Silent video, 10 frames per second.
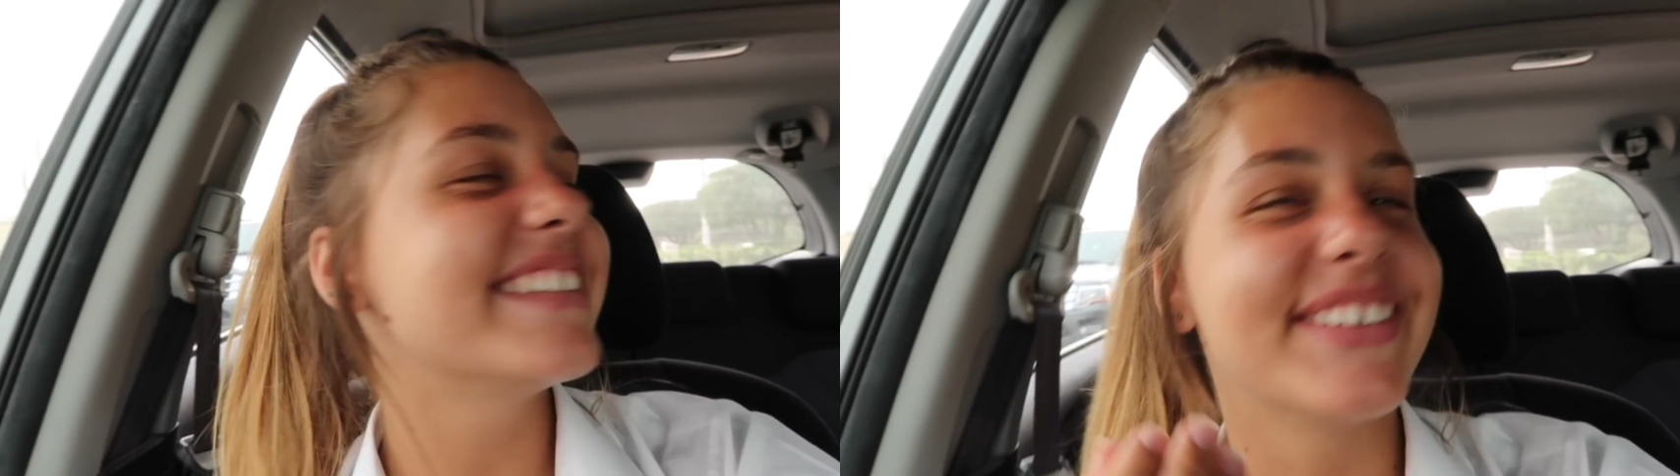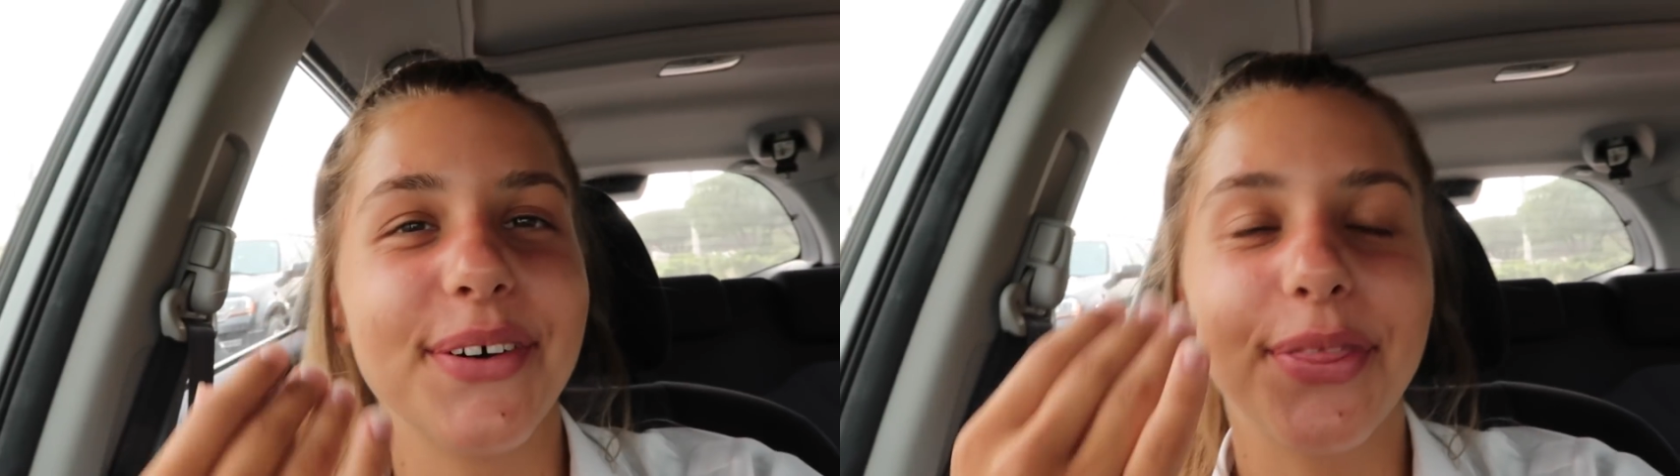
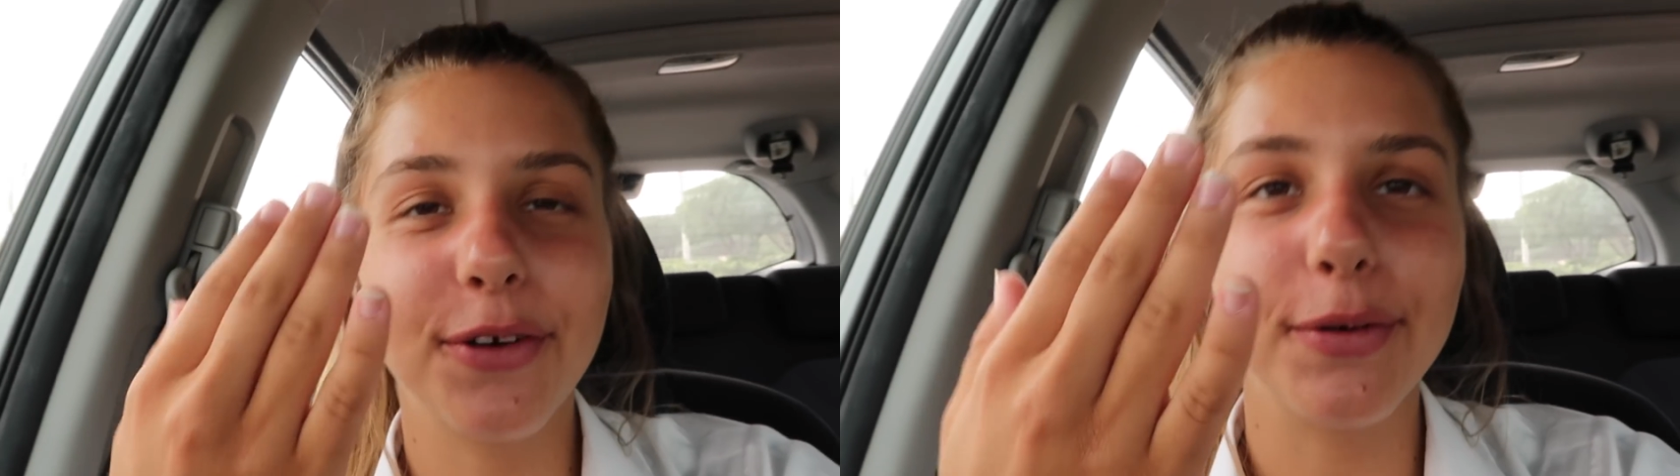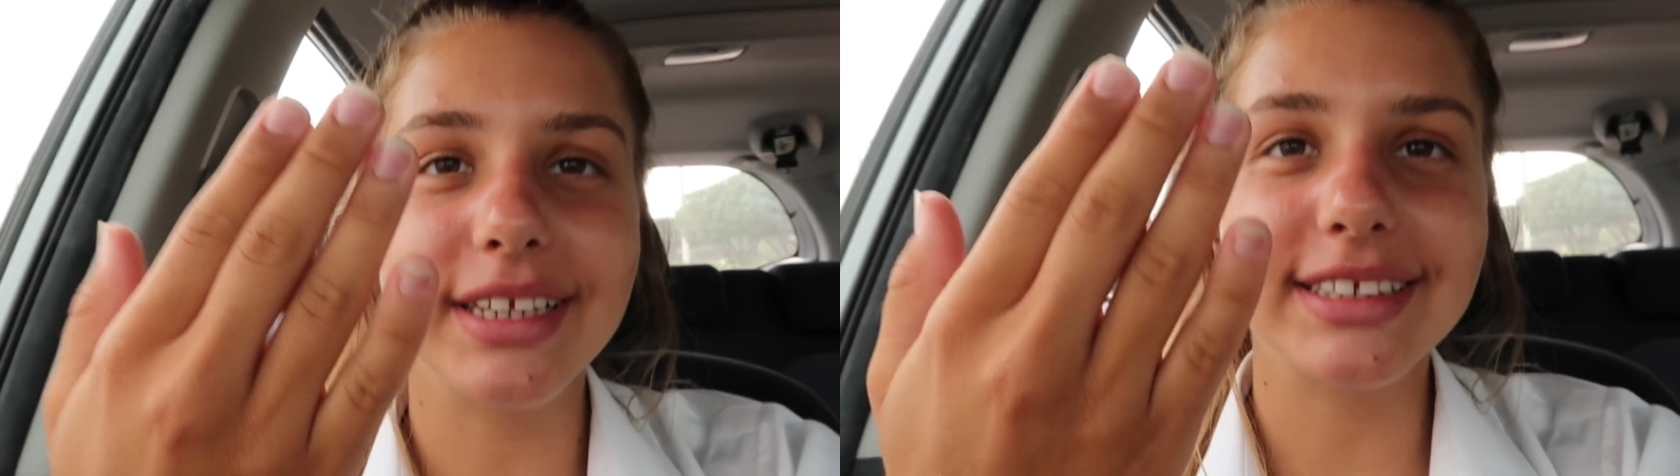So
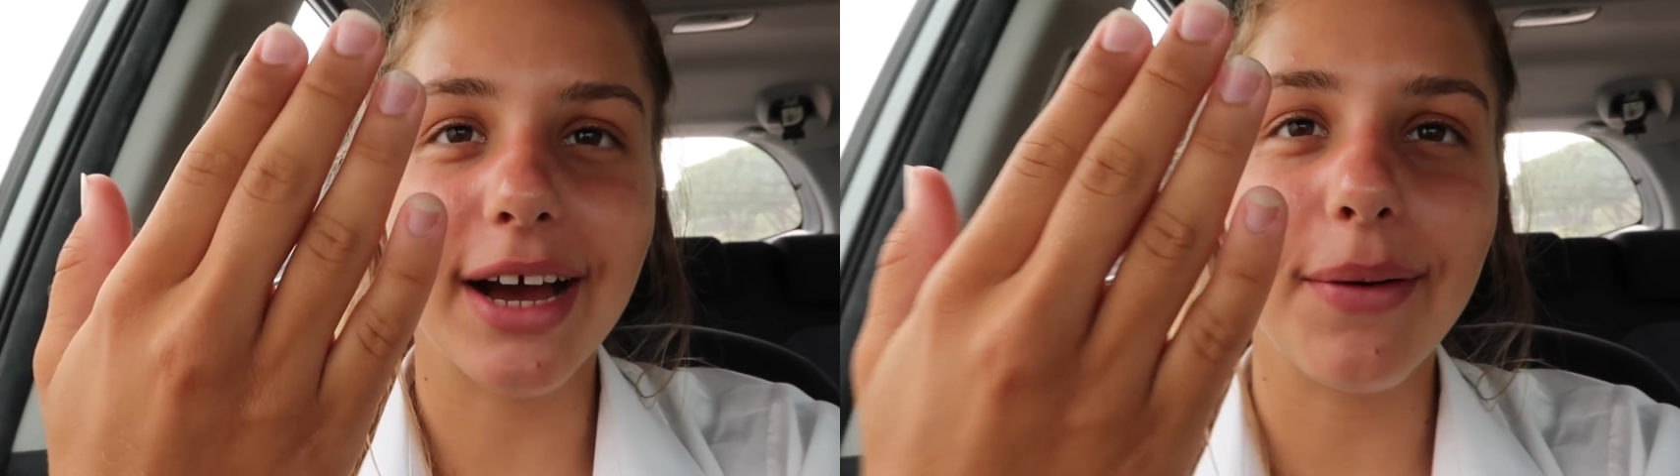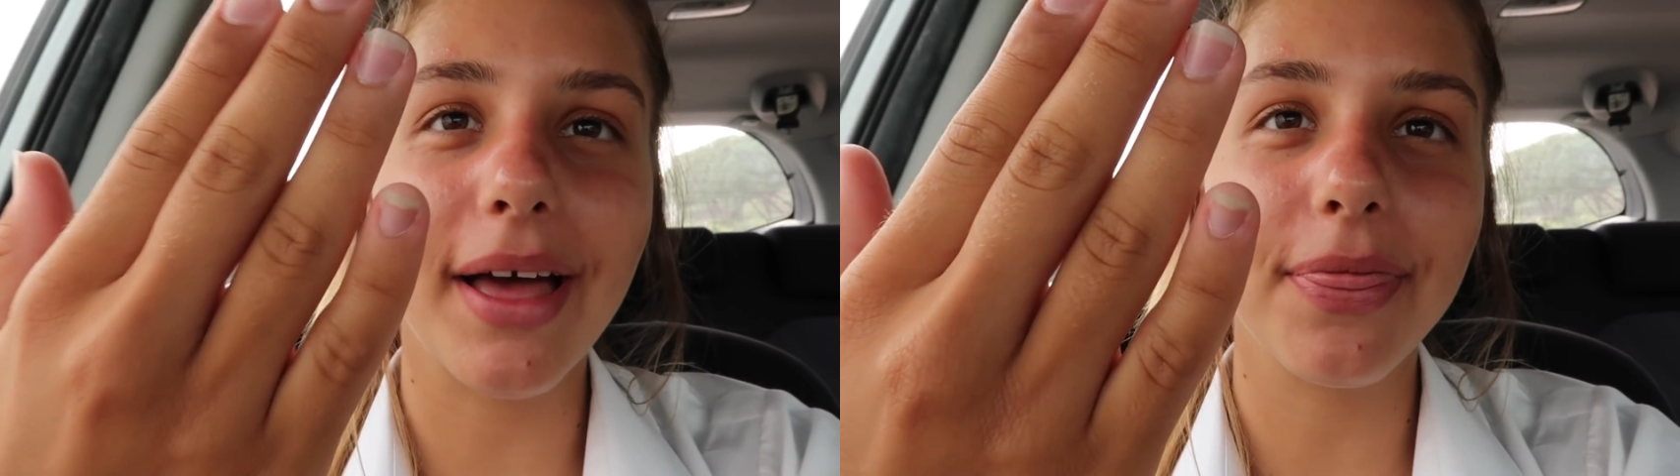3 weeks
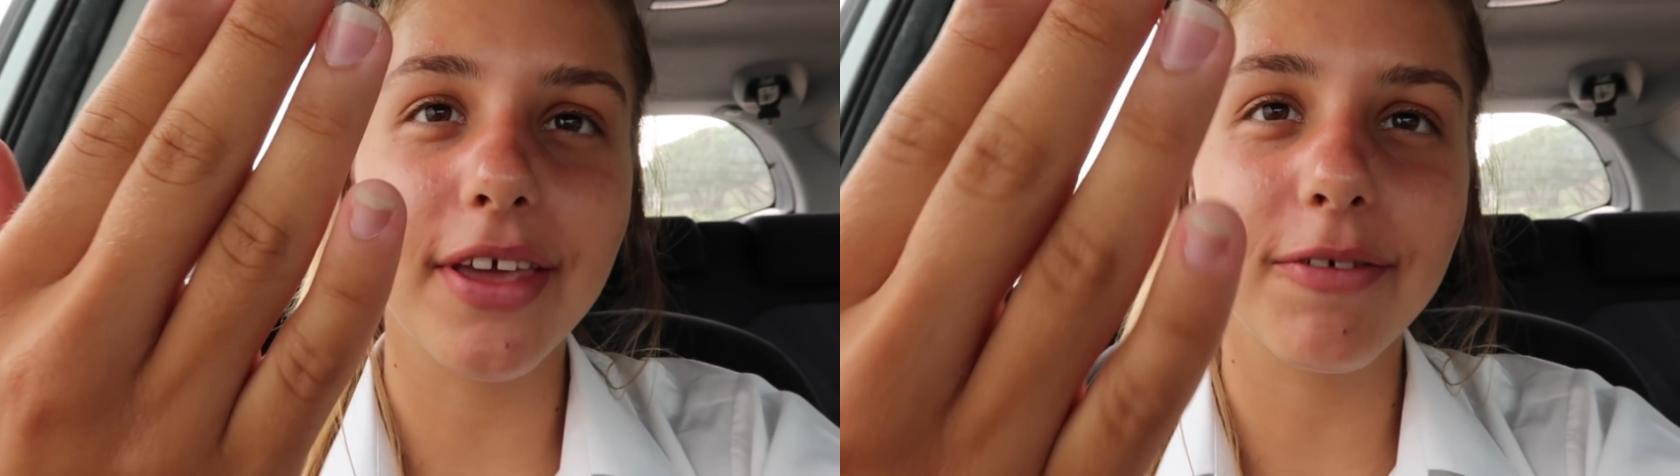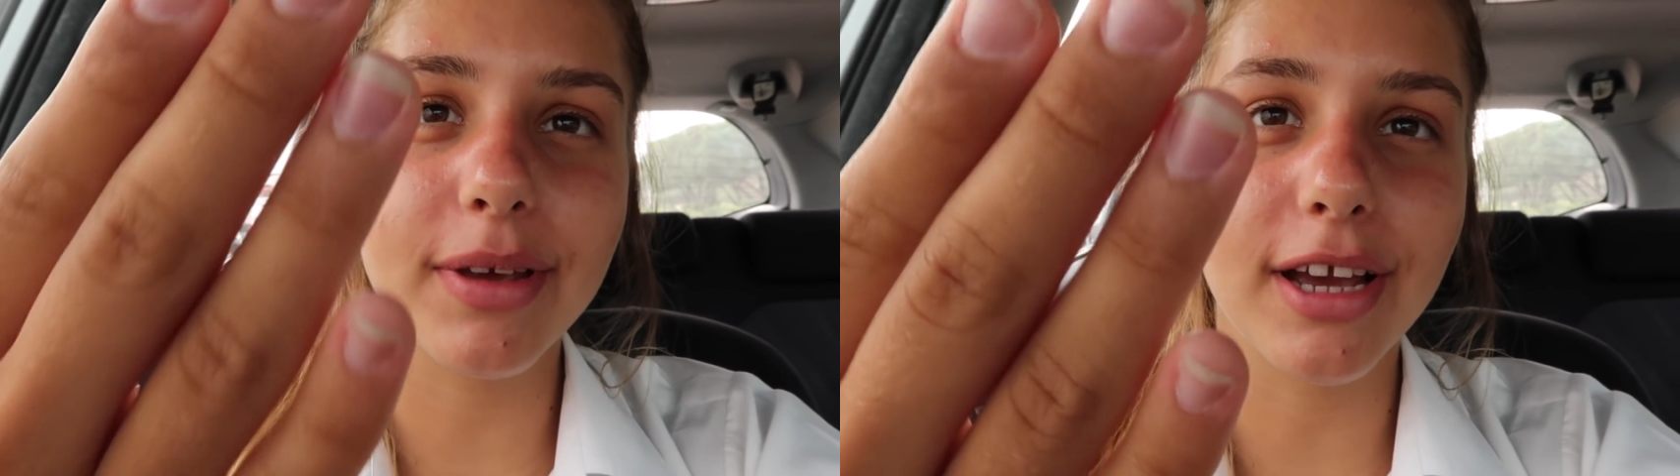now, and
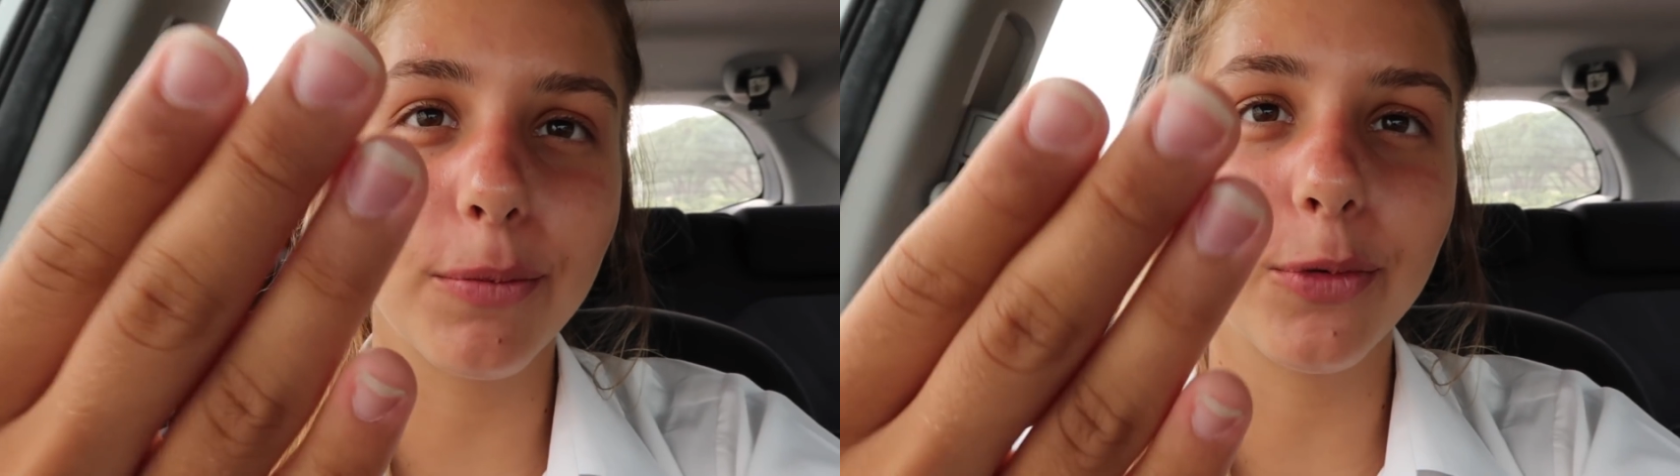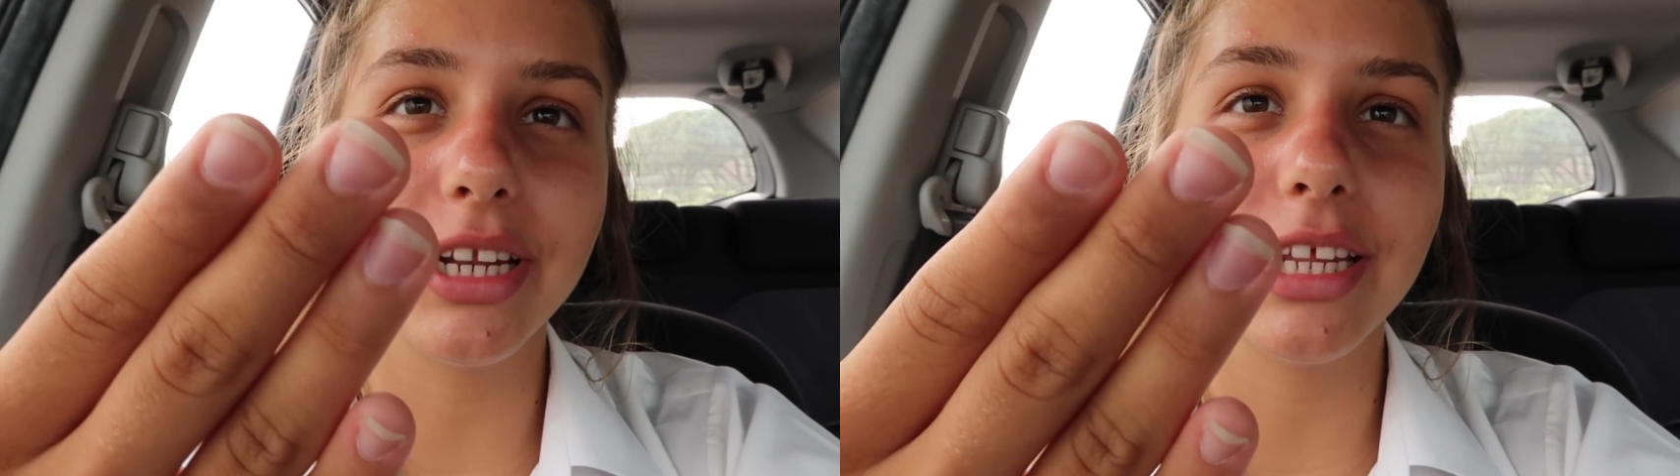they've
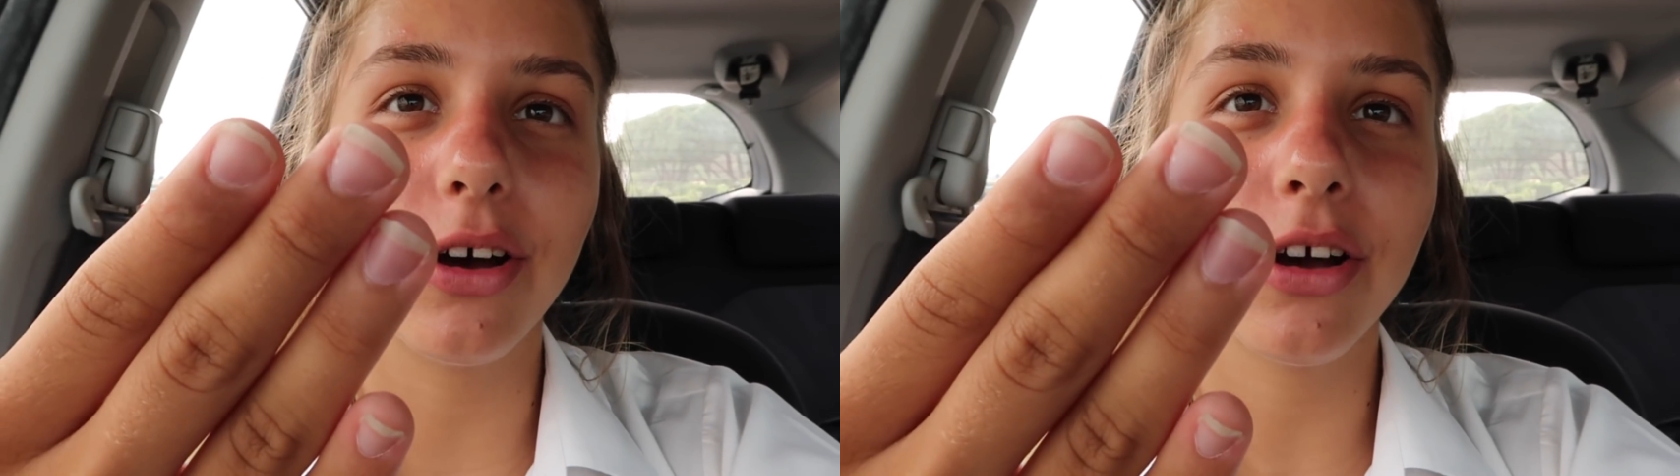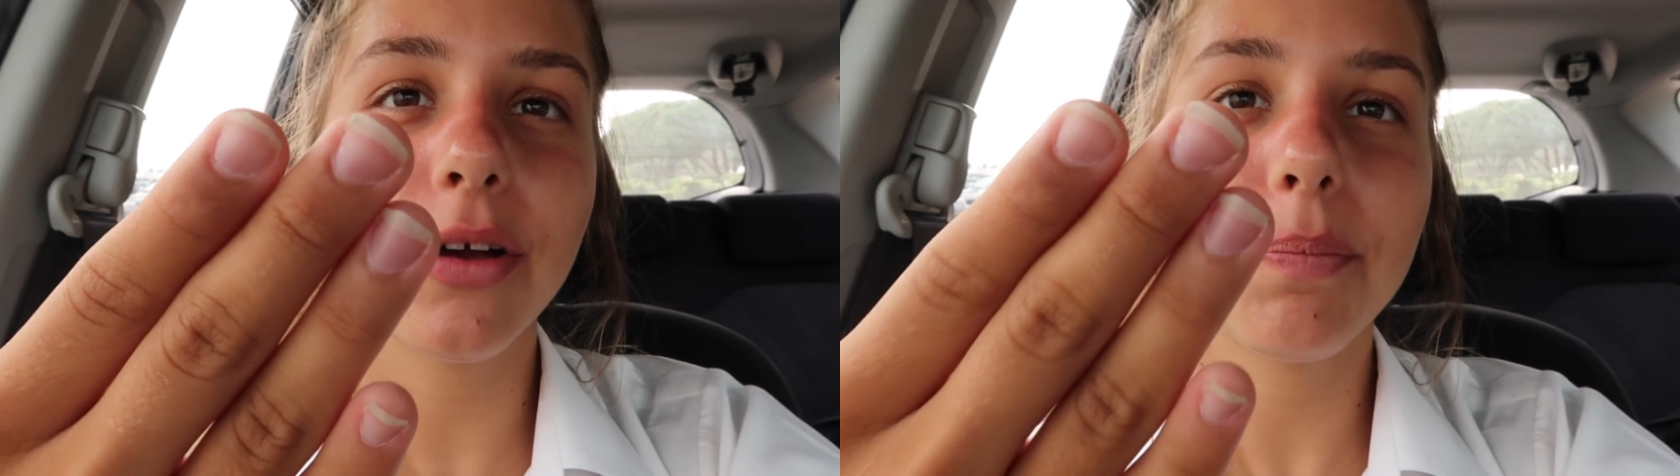become really
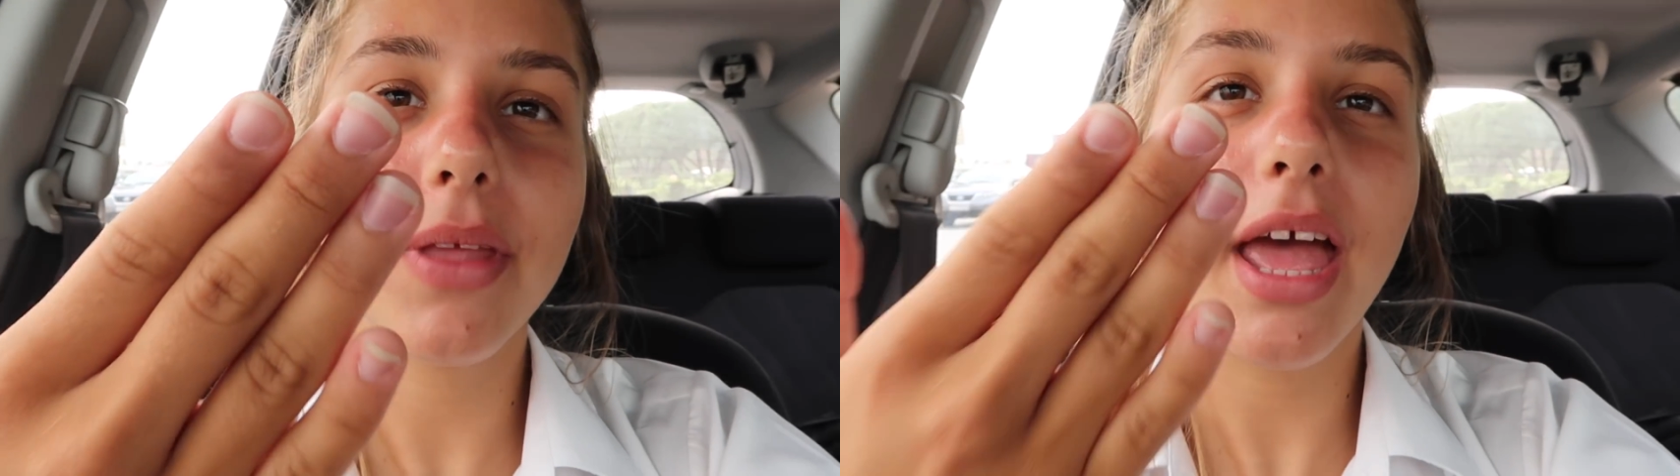long.